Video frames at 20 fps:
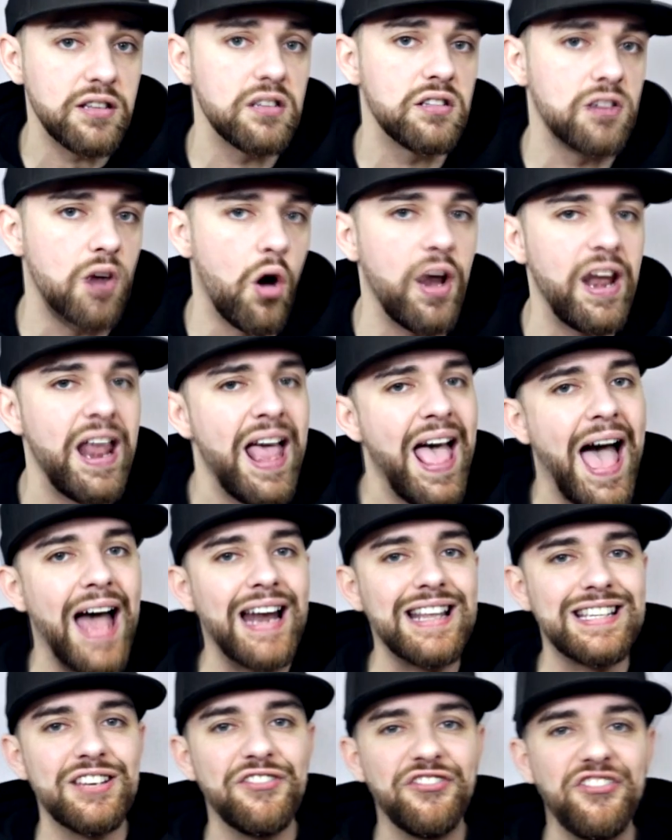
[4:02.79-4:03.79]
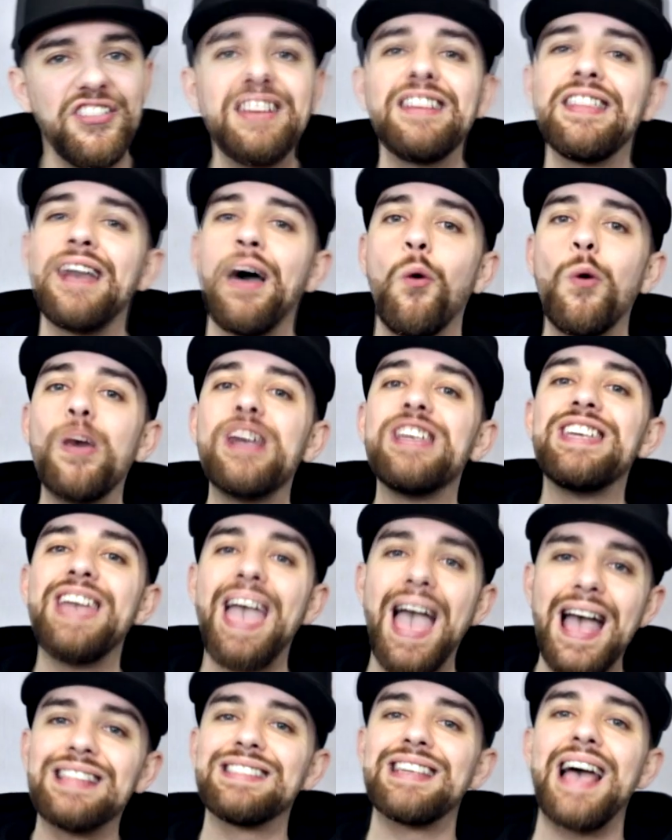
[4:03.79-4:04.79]
design, and it's a figure that we're
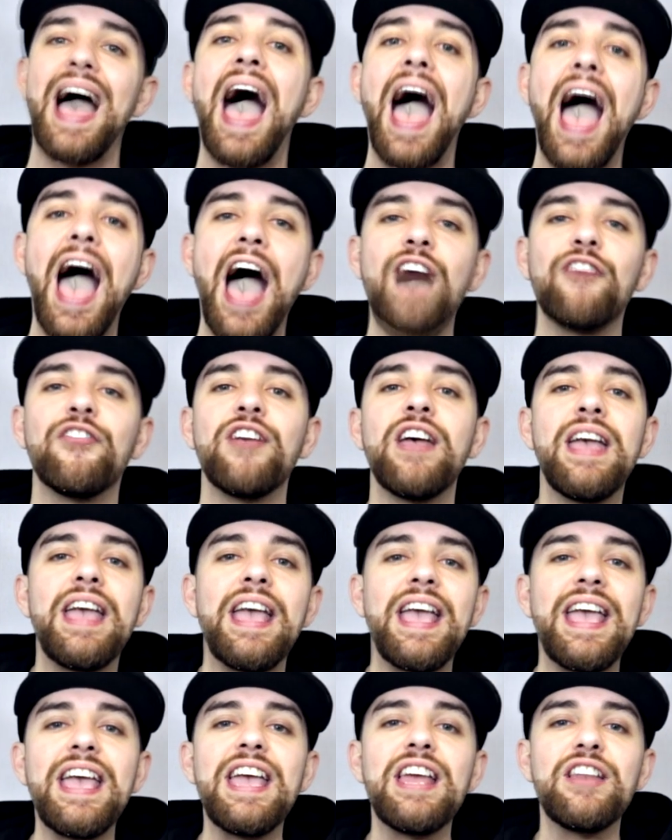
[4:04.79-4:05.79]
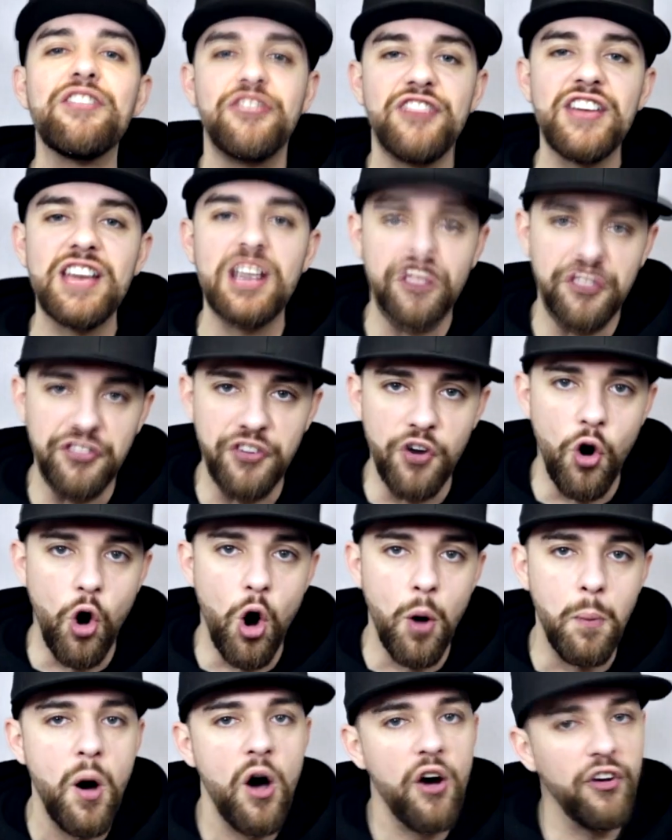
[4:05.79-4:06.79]
yet to have in figure
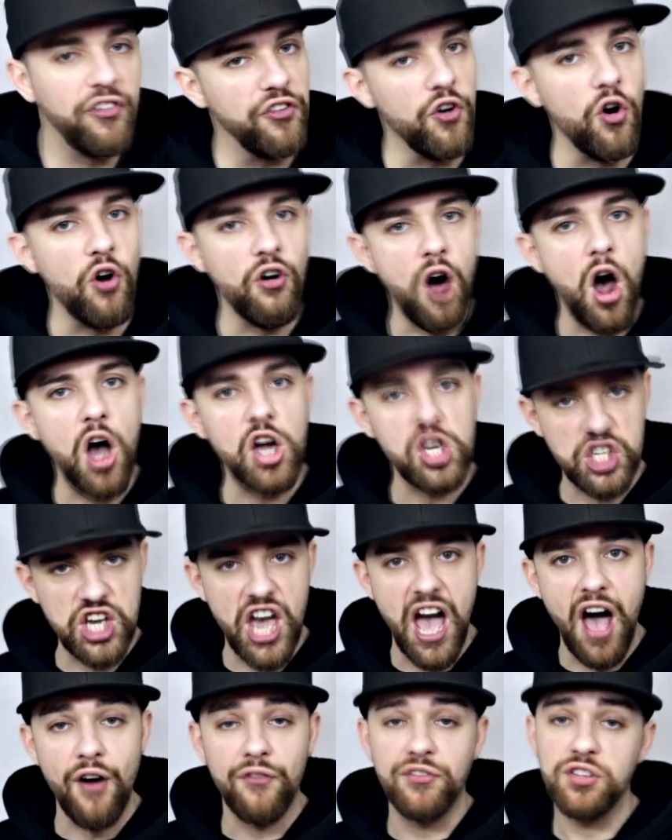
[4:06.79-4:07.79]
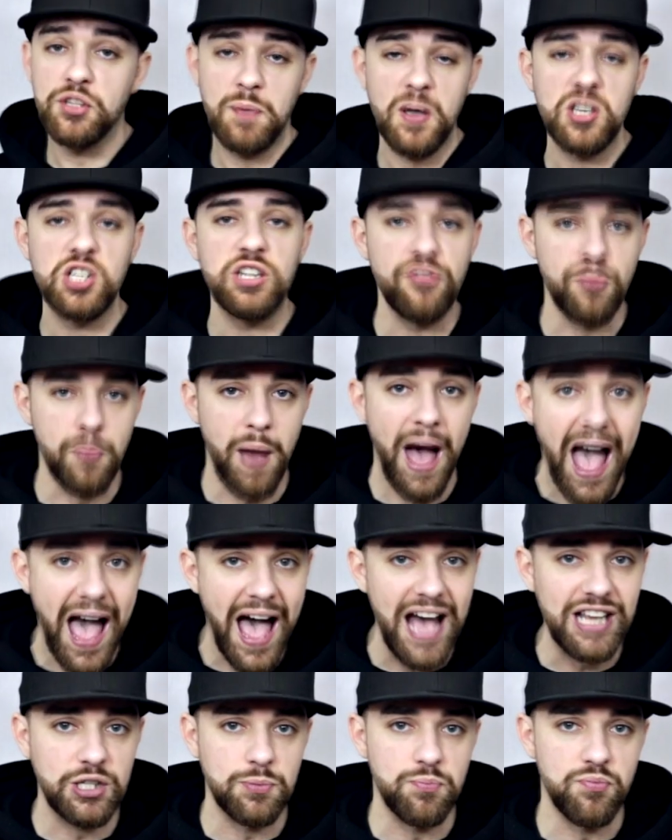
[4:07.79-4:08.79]
form for our shelf, especially from
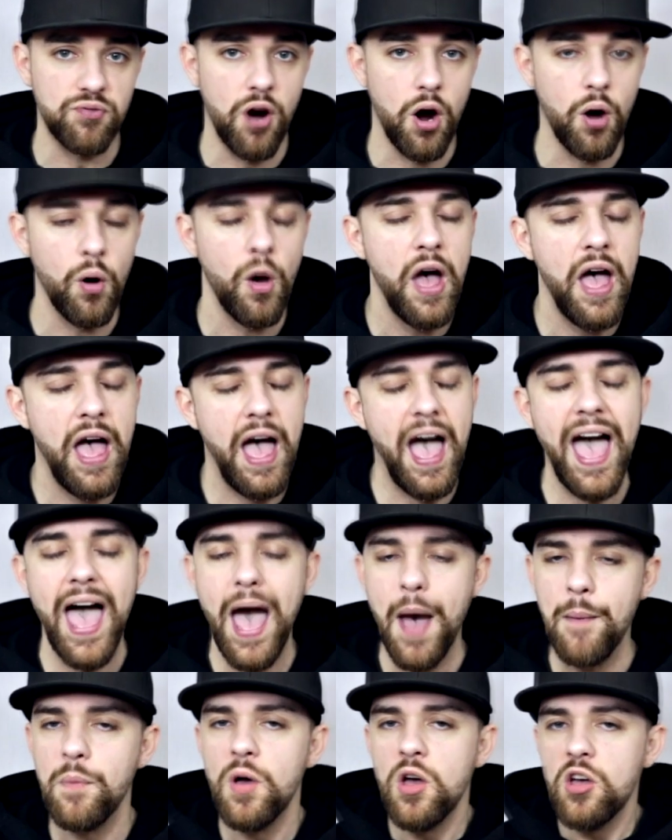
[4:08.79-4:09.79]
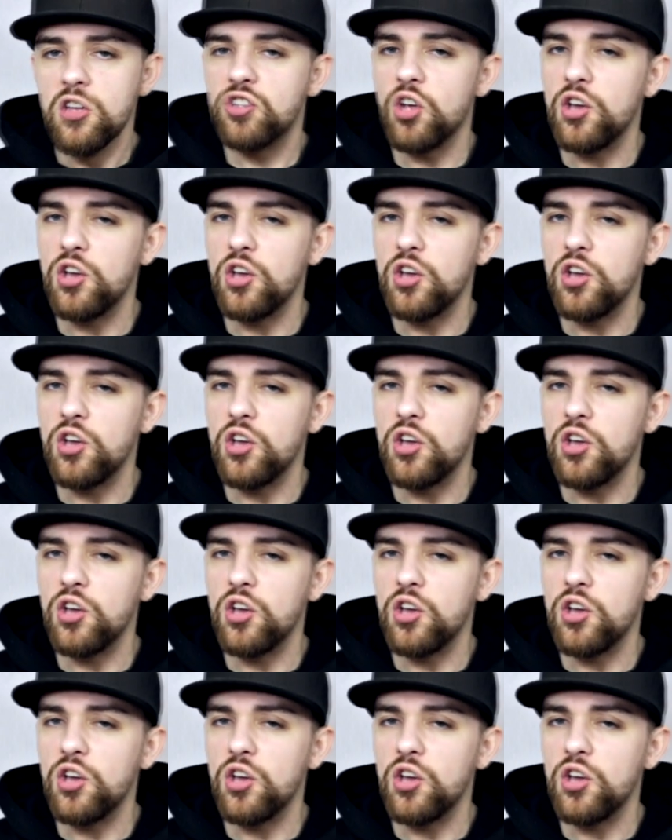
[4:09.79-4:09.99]
Hasbro. Um, so